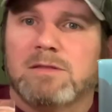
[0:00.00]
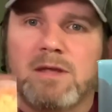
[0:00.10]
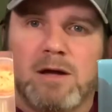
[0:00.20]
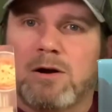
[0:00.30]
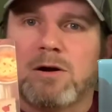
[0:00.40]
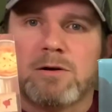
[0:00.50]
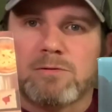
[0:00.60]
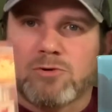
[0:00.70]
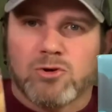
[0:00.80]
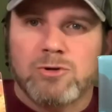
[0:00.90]
They are
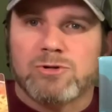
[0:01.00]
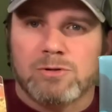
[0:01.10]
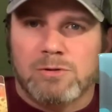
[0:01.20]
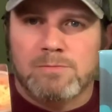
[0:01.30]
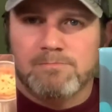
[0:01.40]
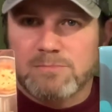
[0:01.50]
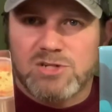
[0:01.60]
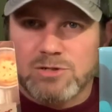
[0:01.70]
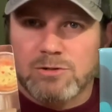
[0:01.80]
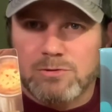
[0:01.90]
crucial
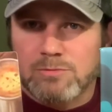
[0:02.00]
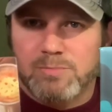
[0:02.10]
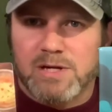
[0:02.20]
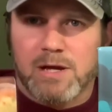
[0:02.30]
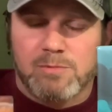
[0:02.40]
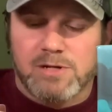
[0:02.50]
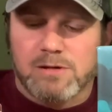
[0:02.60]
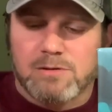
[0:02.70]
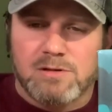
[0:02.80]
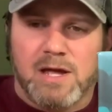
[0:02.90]
to you being able to
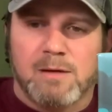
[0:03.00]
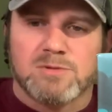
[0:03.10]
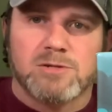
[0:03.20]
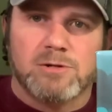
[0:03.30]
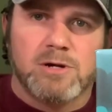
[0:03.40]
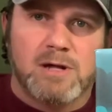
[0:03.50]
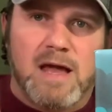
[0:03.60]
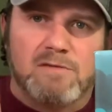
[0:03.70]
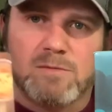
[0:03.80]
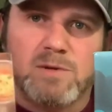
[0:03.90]
get through the game. So you're going to
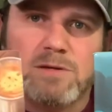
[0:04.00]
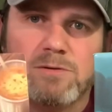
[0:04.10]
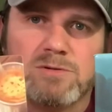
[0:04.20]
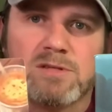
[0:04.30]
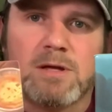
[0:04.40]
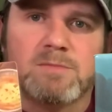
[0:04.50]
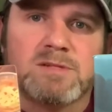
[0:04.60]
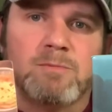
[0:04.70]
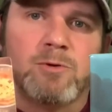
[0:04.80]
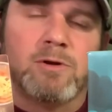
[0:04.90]
have to be using them
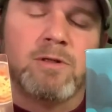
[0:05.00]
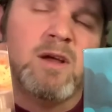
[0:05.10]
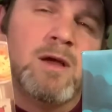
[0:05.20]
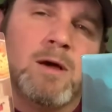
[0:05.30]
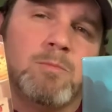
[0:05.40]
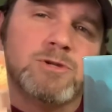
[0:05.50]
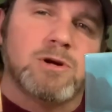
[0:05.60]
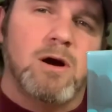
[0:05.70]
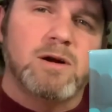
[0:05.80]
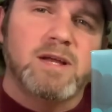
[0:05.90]
somewhere. Or but
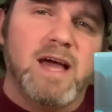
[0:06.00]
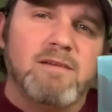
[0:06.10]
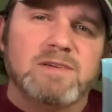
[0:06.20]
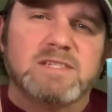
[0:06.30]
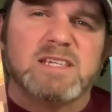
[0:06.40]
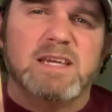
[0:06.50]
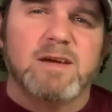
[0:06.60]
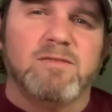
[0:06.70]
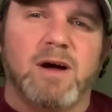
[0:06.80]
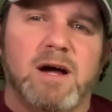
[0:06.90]
you're already having to
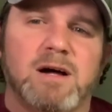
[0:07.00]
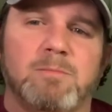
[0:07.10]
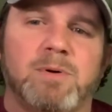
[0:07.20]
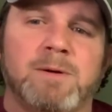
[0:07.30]
give up